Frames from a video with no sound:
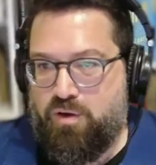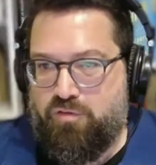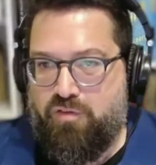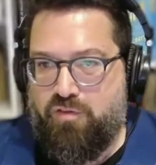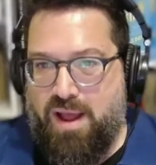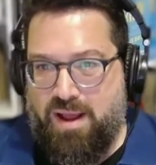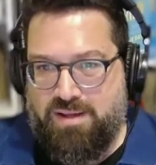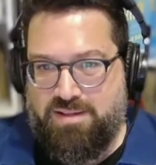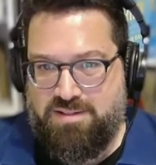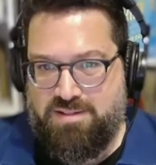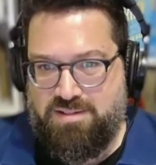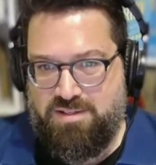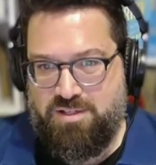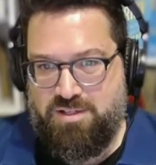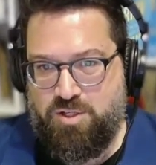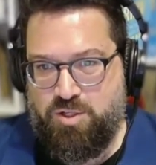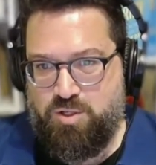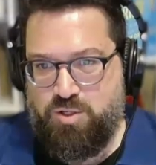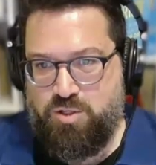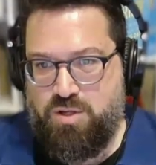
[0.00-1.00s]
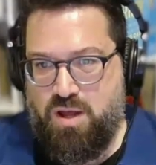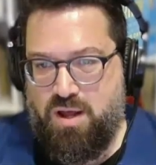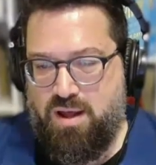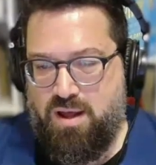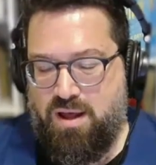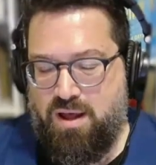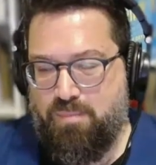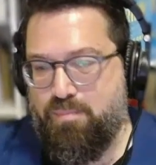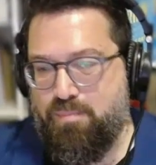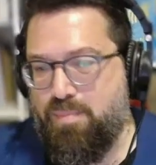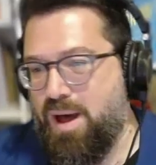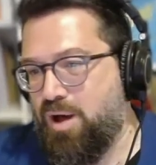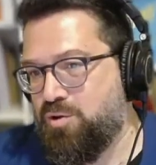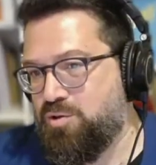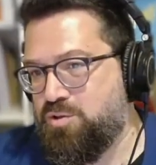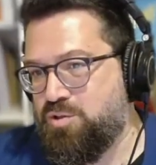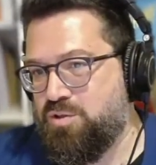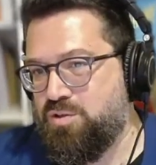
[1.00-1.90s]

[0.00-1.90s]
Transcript: fact about